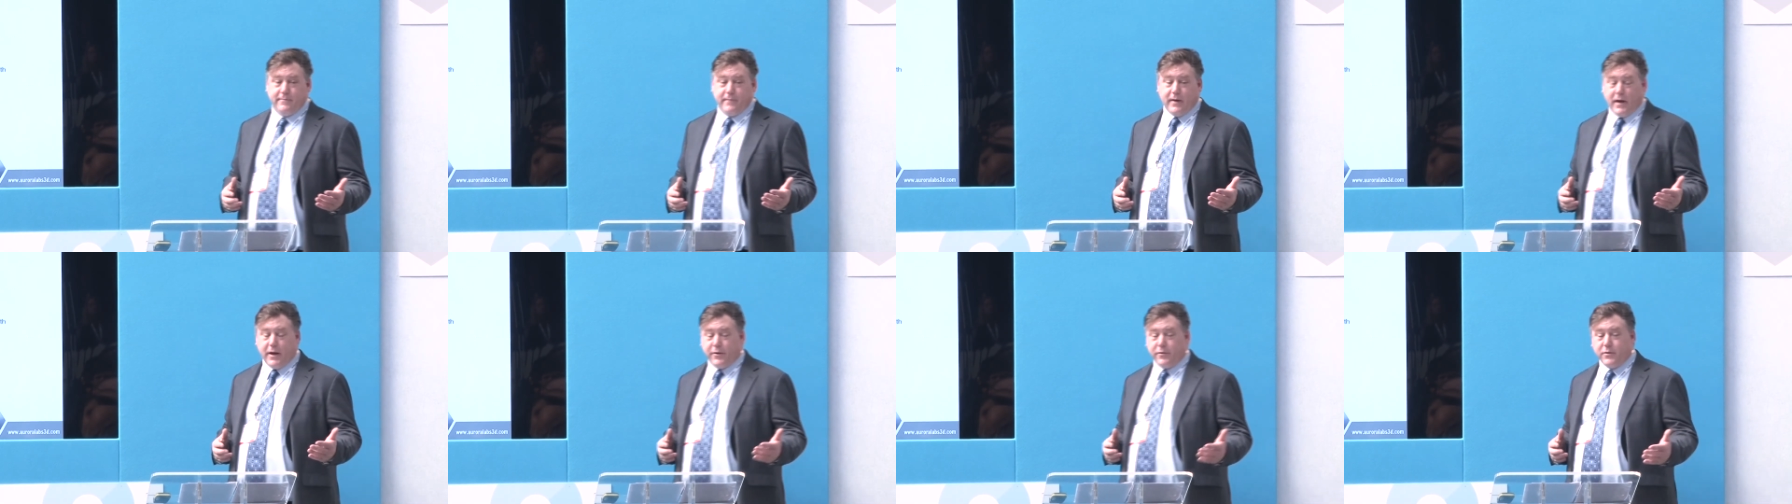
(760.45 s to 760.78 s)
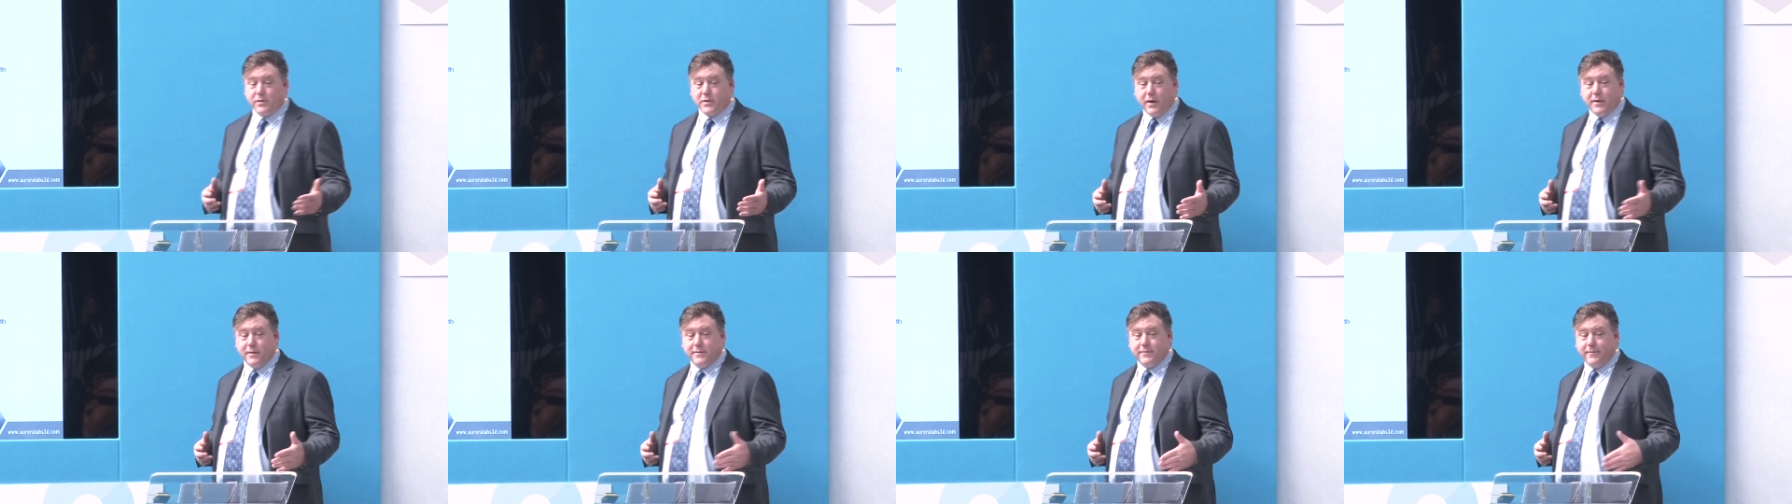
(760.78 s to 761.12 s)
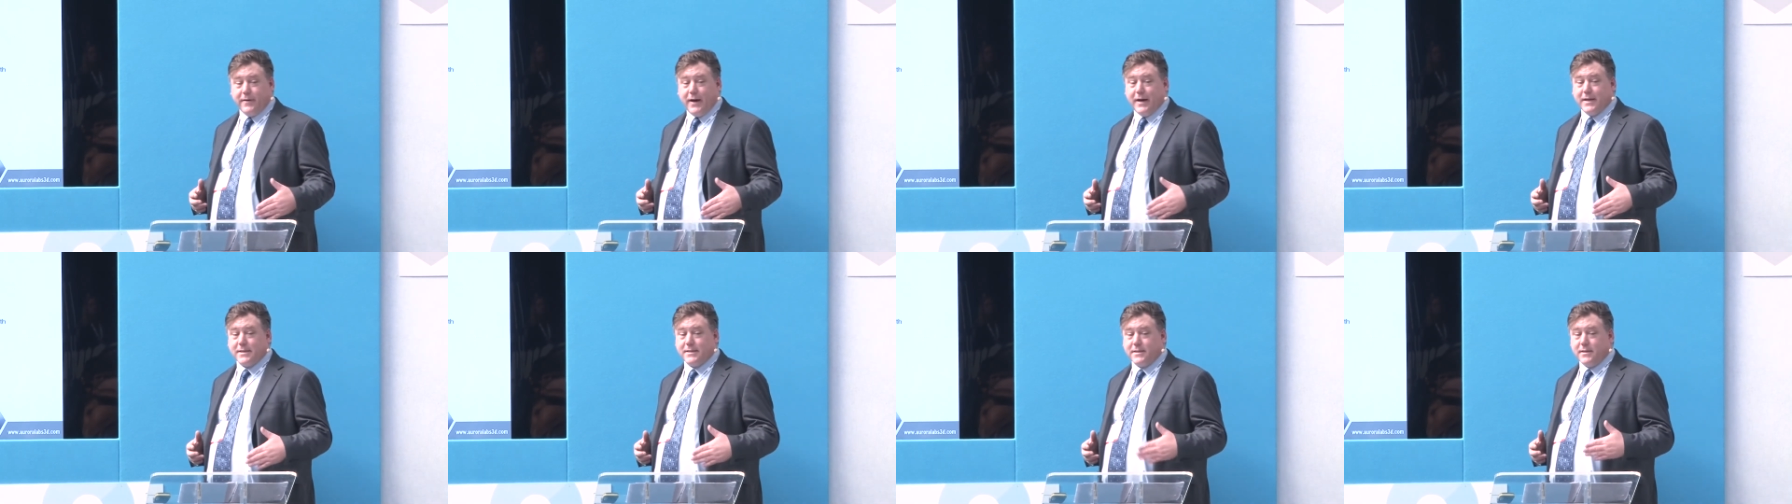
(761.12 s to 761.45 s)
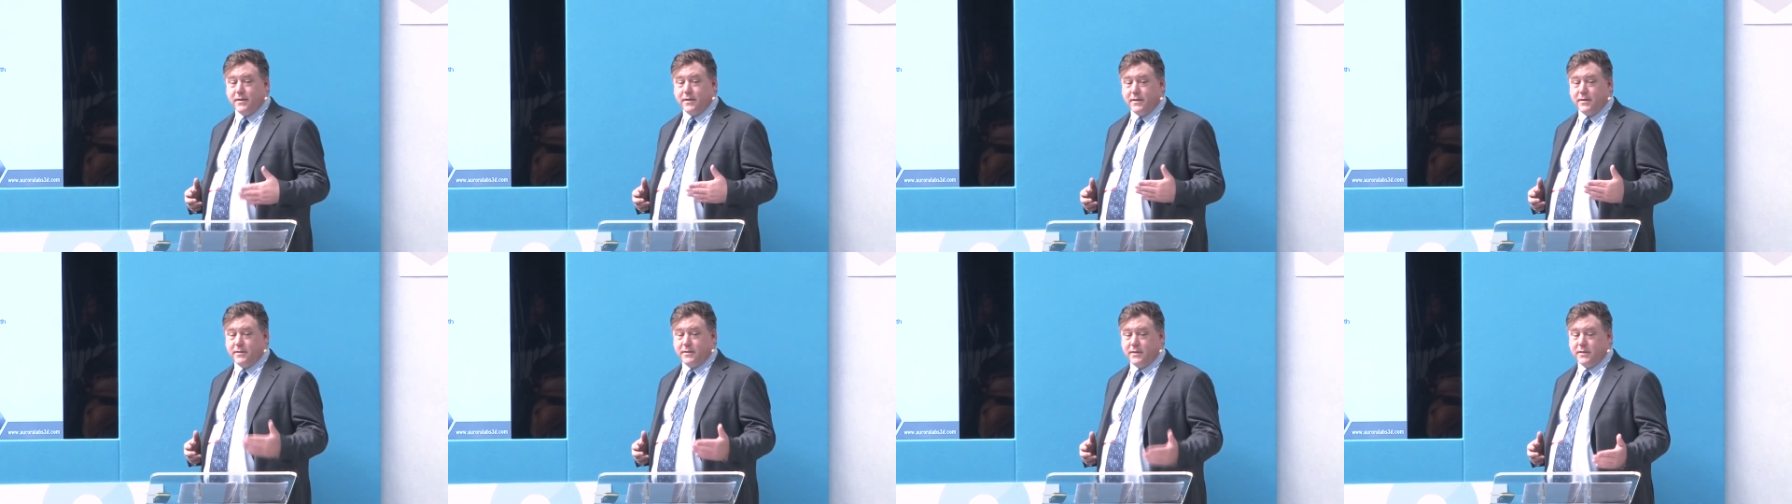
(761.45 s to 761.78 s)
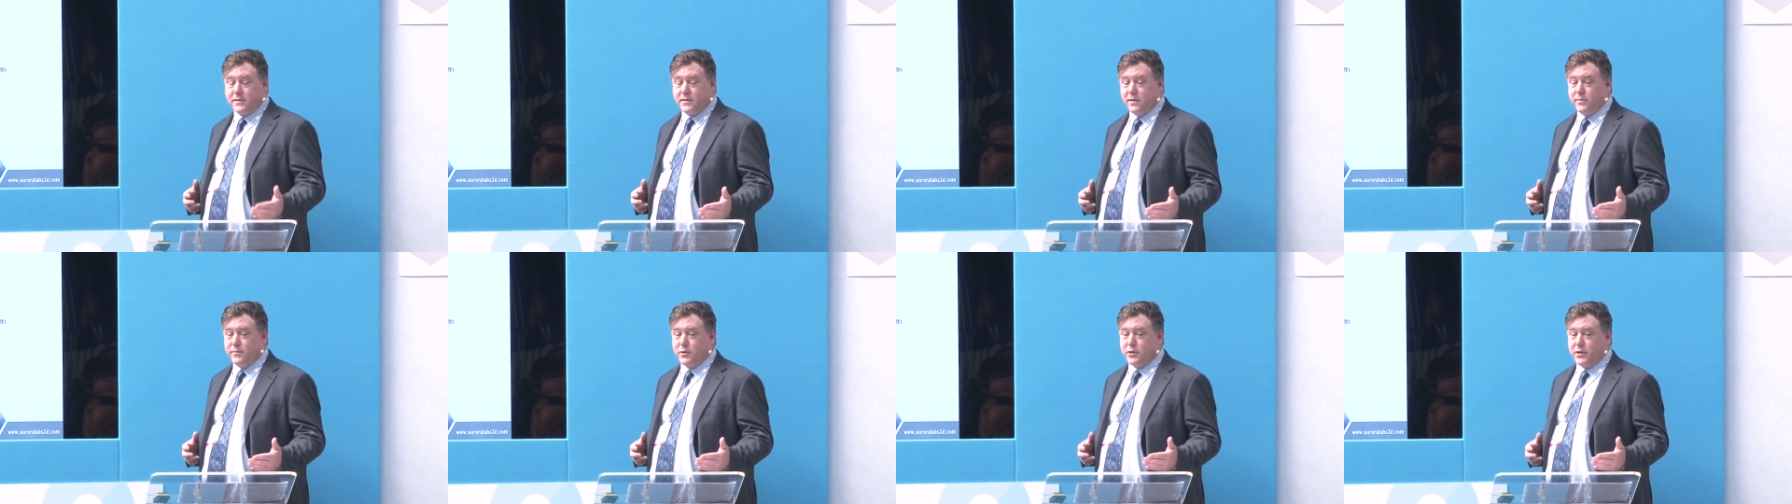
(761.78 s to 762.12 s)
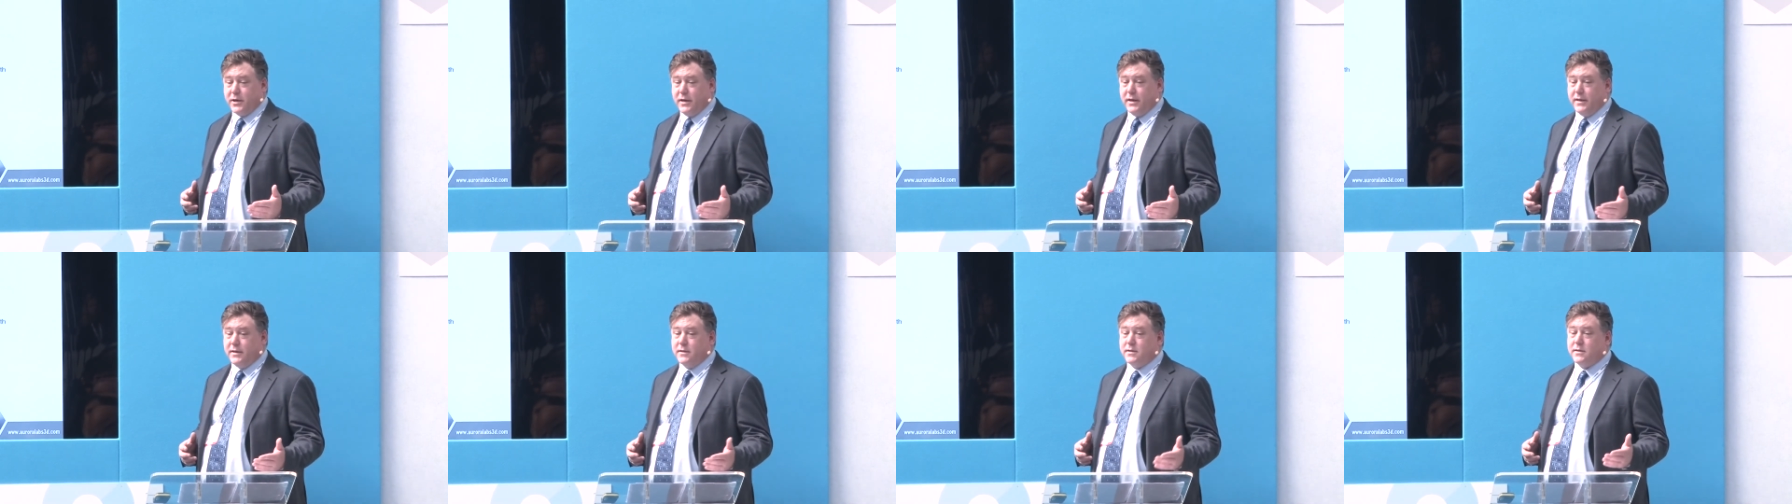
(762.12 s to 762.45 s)
100 times faster than existing
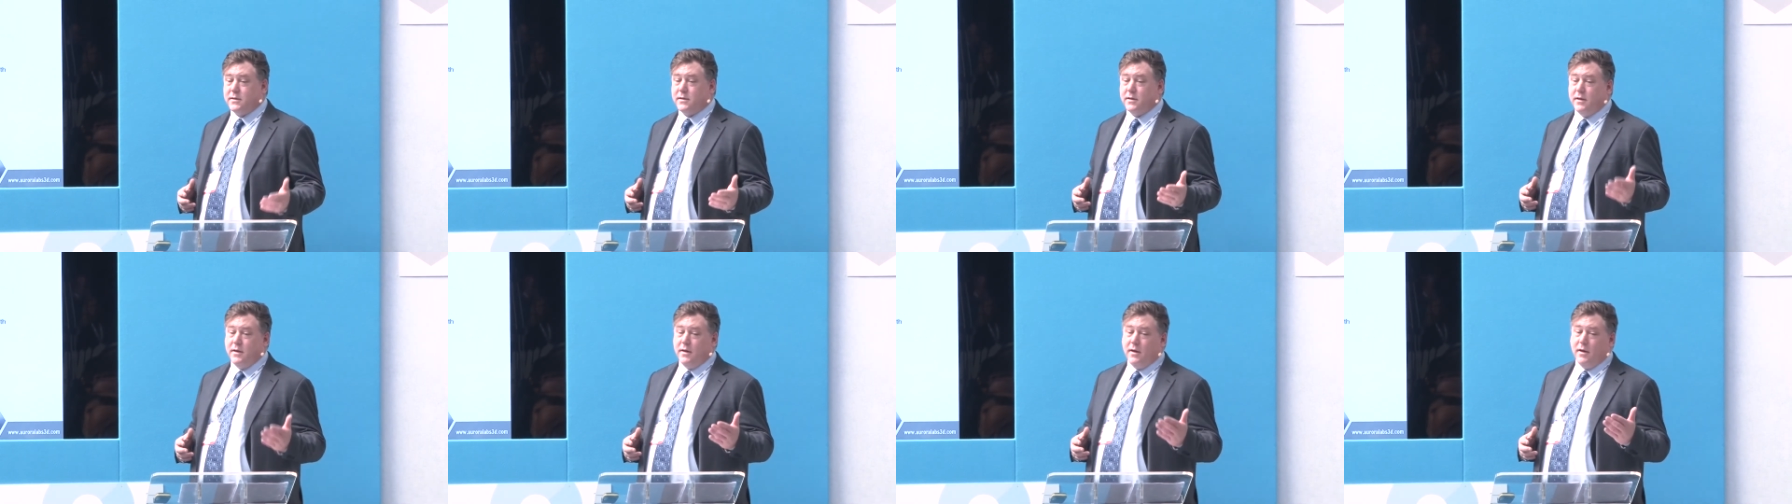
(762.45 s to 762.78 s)
machines,